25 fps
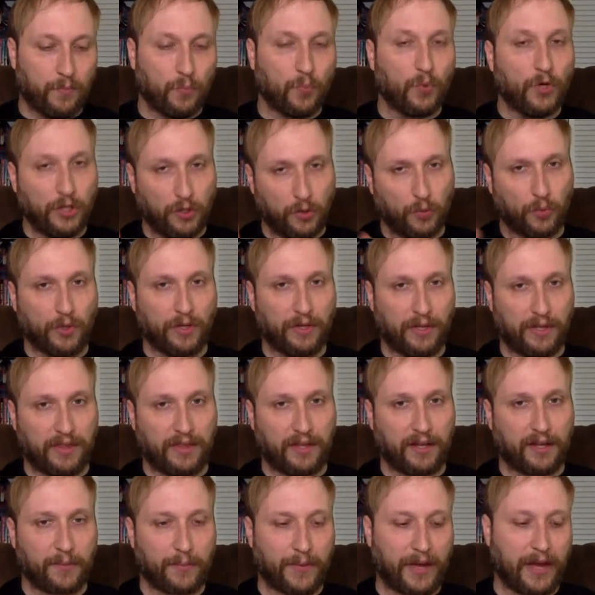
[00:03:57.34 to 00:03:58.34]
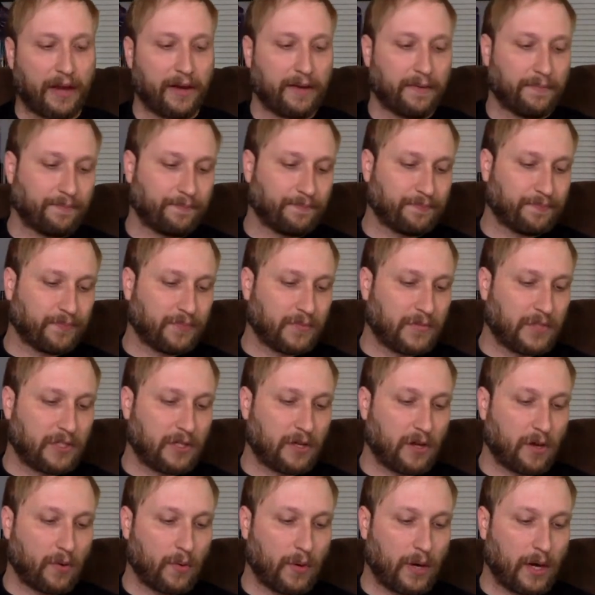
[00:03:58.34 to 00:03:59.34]
when you really think about it.
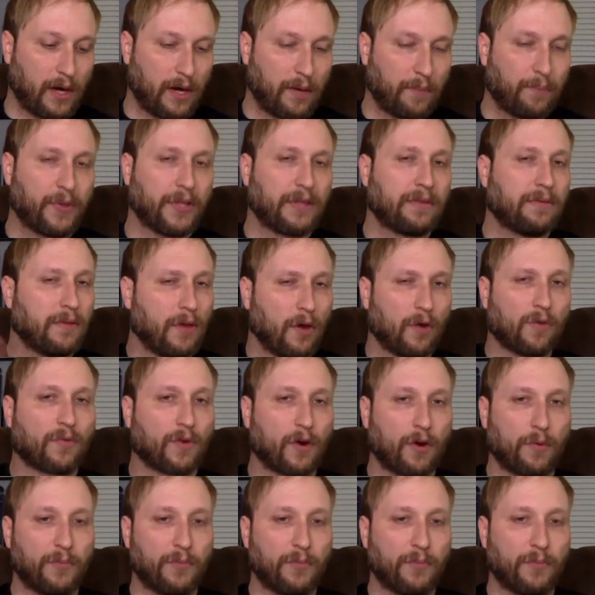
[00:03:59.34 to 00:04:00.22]
So, uh, but overall